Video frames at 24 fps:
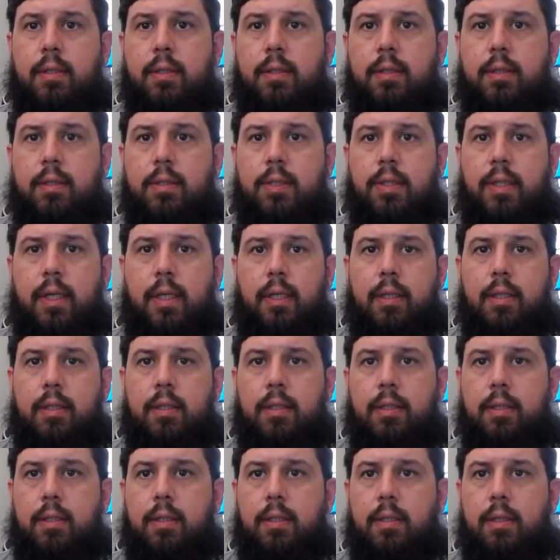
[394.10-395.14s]
Let's check.
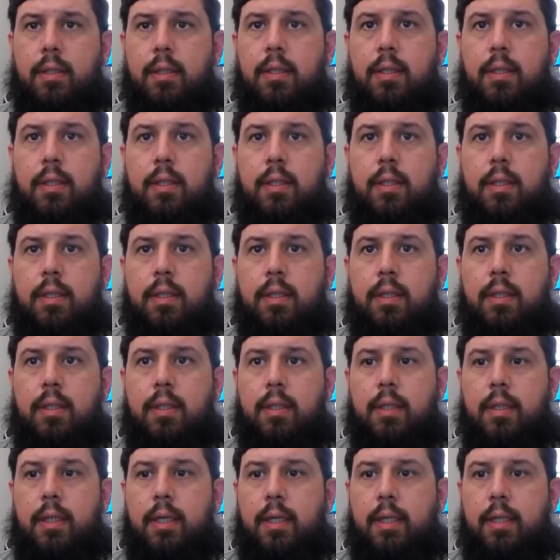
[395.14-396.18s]

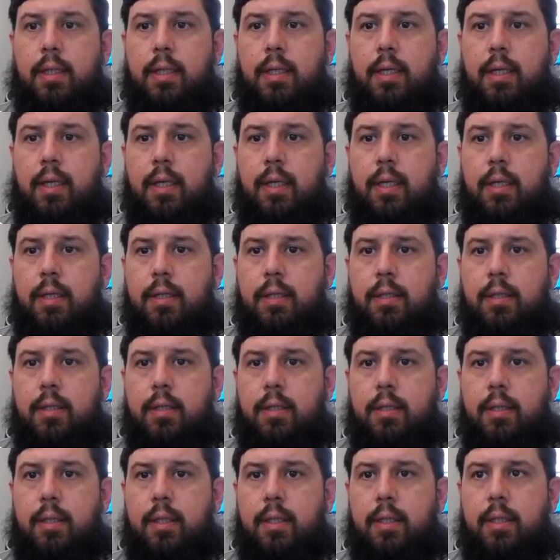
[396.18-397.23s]
That.
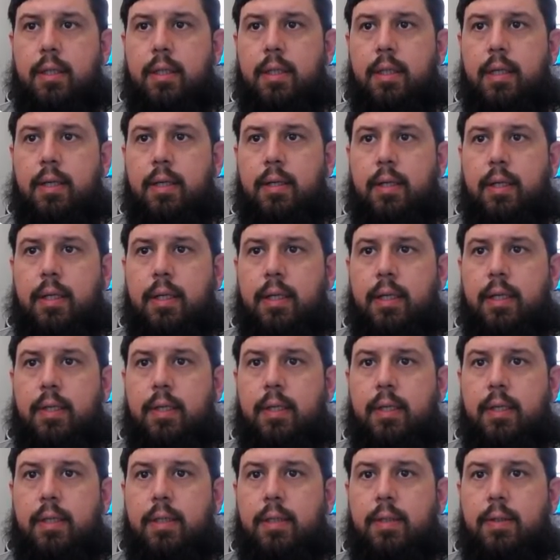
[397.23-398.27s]
Anything down there?
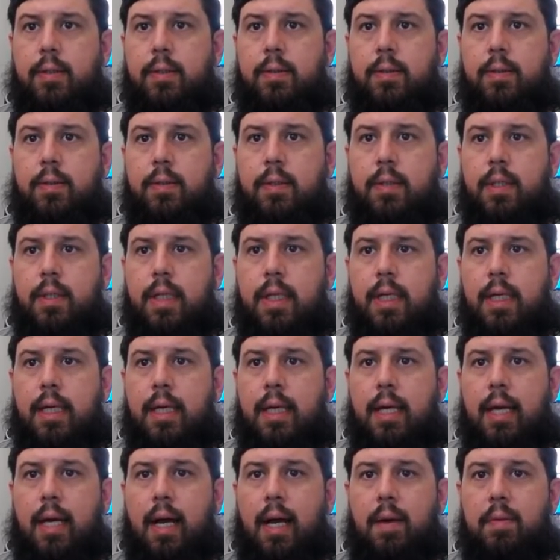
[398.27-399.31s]
No.
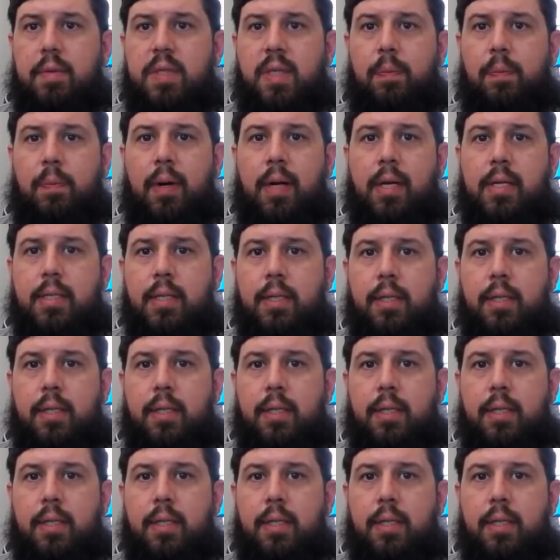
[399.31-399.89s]
I'm surprised they